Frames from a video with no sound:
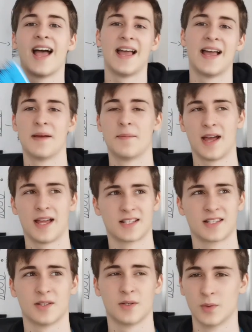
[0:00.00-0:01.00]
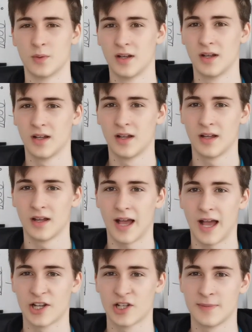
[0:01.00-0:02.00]
And so
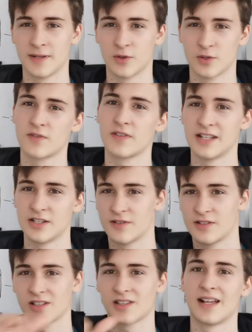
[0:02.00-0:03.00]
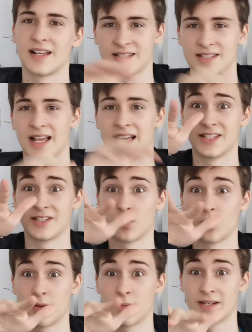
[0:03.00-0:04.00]
I just made notes for the individual classes as we